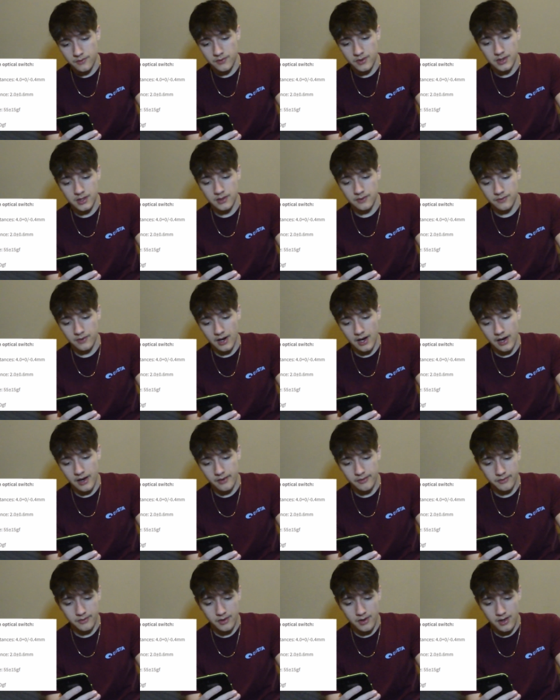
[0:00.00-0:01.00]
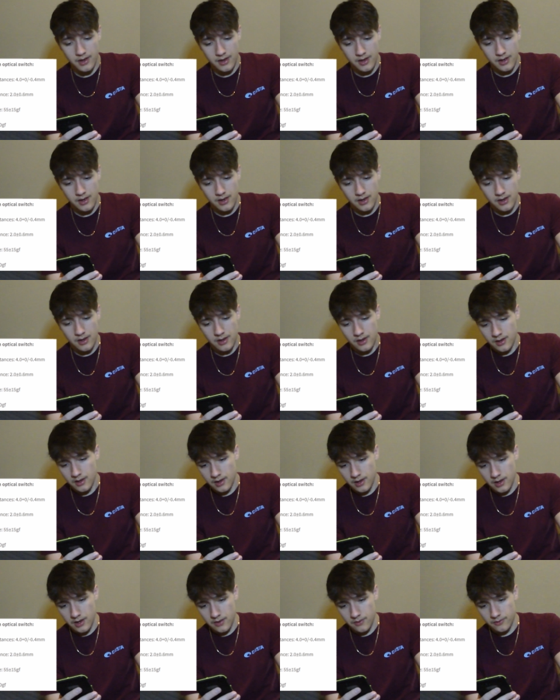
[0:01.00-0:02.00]
55,
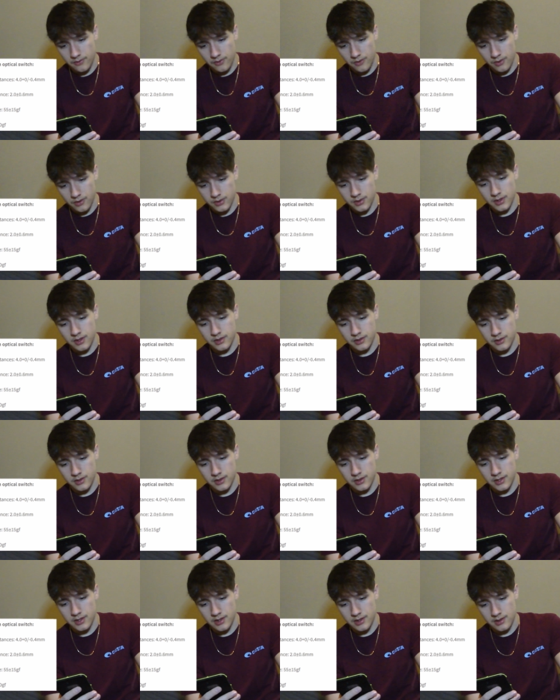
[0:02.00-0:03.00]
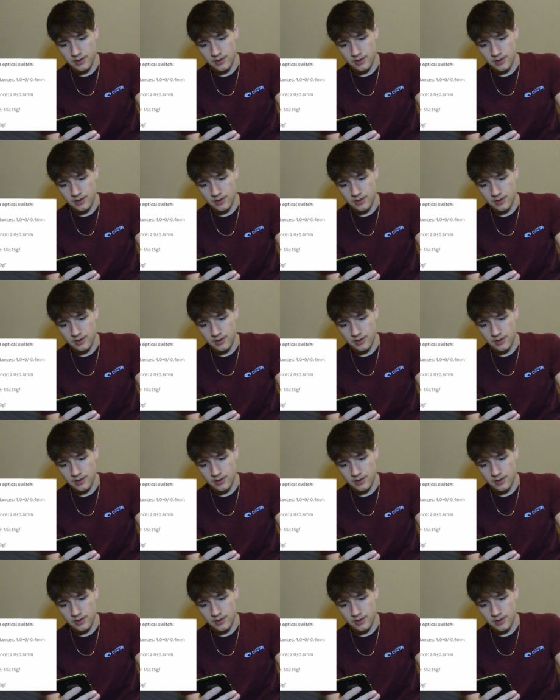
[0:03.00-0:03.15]
and force 110.